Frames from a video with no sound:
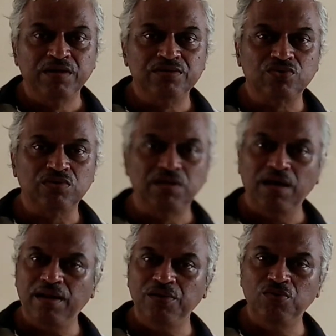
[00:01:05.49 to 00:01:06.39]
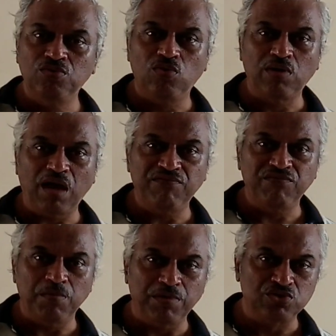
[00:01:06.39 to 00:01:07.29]
So there you don't have
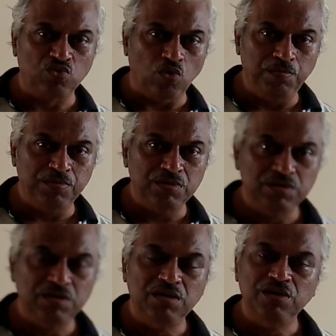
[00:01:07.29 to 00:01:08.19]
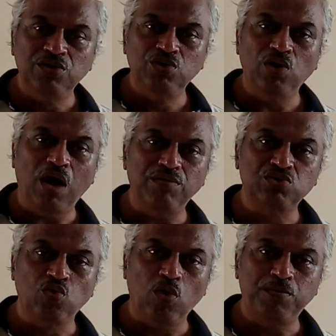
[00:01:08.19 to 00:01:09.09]
much scope. You have a
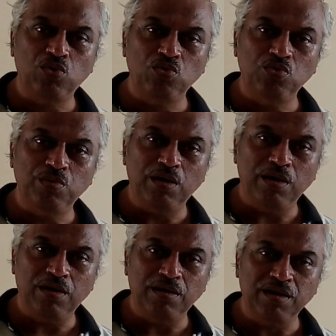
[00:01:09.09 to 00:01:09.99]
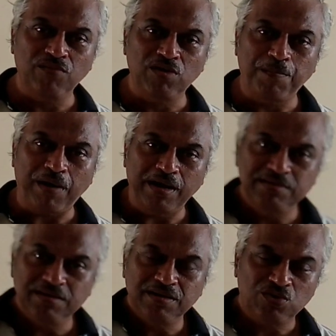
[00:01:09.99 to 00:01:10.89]
scope to uh, give the
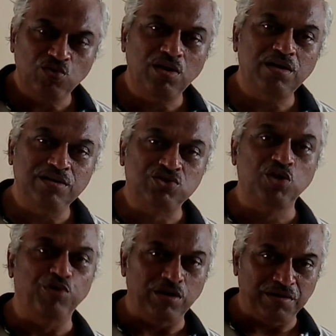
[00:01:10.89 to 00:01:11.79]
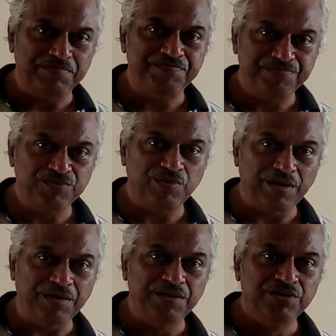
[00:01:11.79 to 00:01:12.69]
pricing to the distributor.
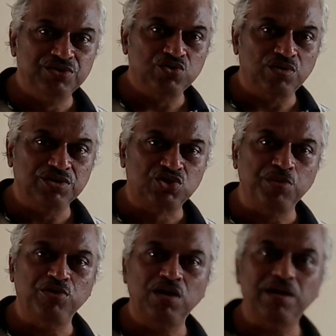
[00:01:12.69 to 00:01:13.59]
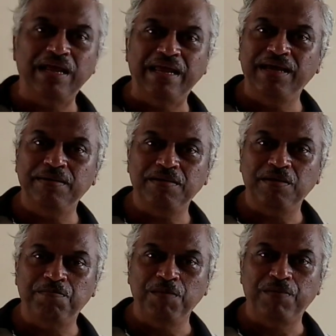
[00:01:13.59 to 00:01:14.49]
Okay, so distributor
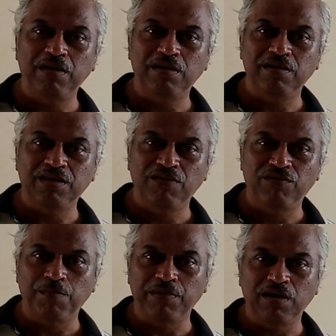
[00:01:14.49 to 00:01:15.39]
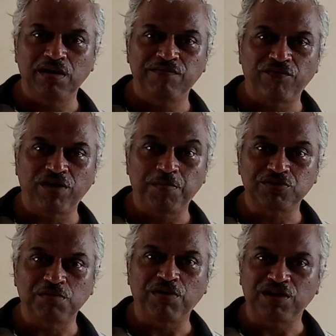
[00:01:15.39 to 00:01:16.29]
A people give typically fifty
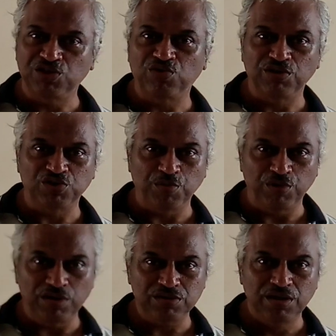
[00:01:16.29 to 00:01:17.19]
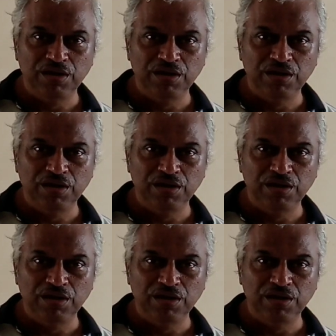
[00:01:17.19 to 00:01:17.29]
percent margin to the distributors.